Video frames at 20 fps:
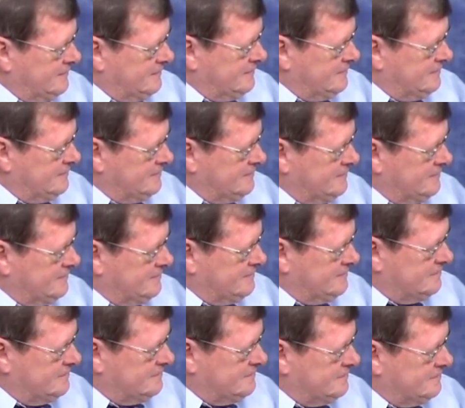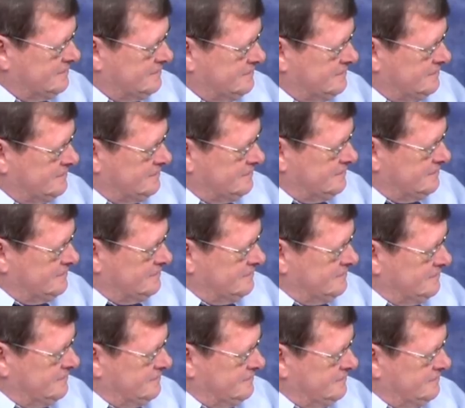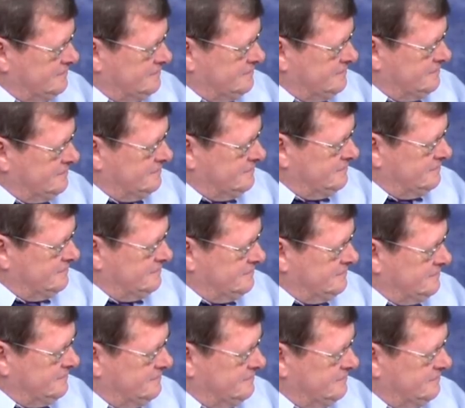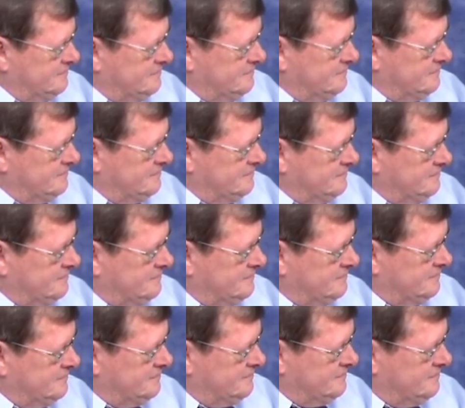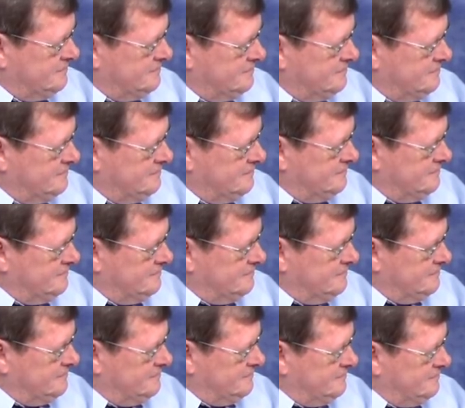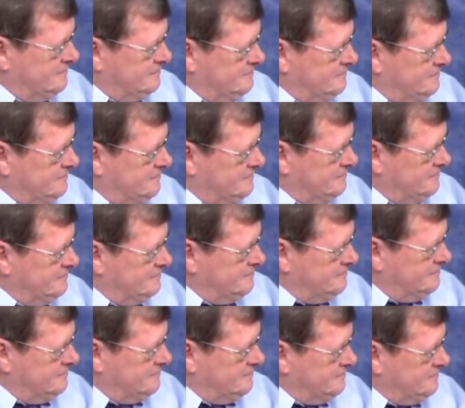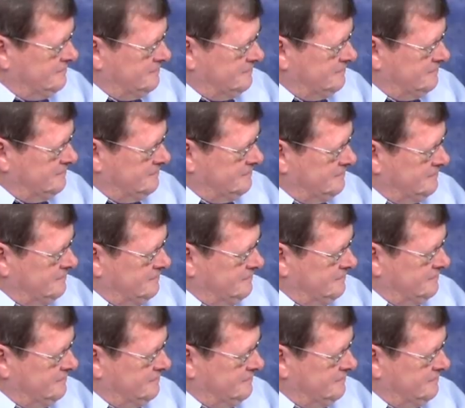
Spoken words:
No words are spoken by the person on screen.